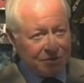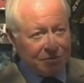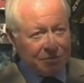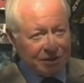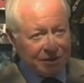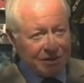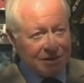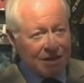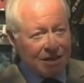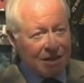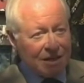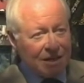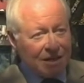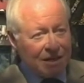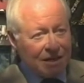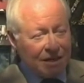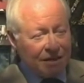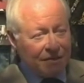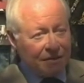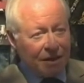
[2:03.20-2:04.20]
to it
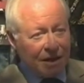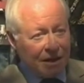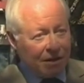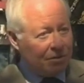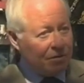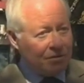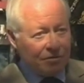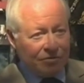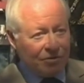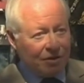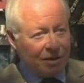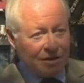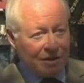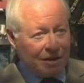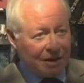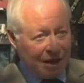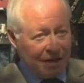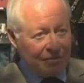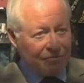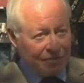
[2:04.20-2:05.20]
in the whole of
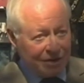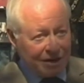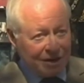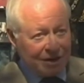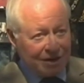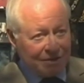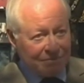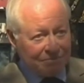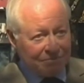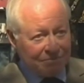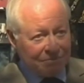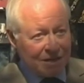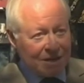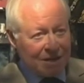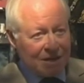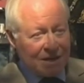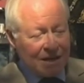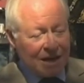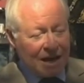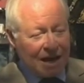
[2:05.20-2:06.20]
southern Africa.
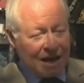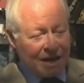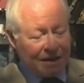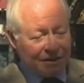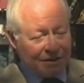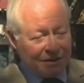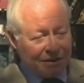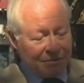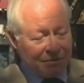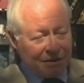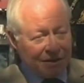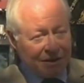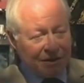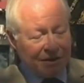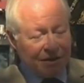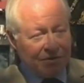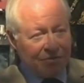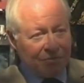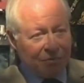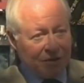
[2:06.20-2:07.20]
And the
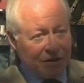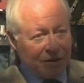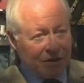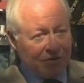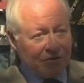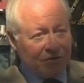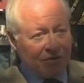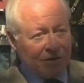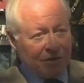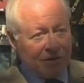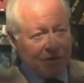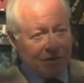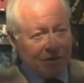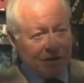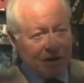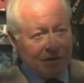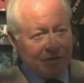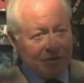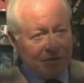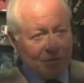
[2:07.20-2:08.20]
buildings were then
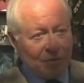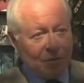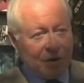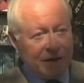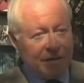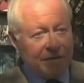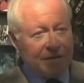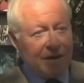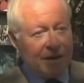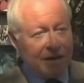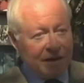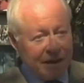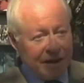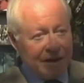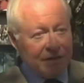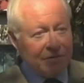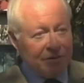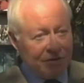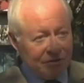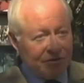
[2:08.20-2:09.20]
started over the way in the
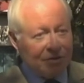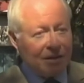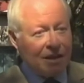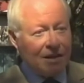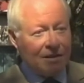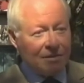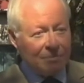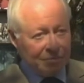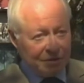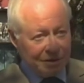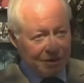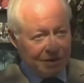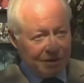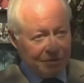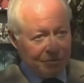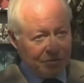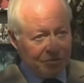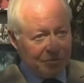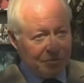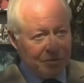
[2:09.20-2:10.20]
Hungarian style of
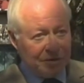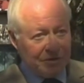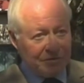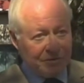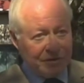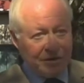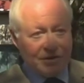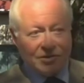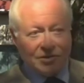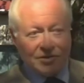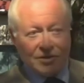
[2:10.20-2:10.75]
building, which meant very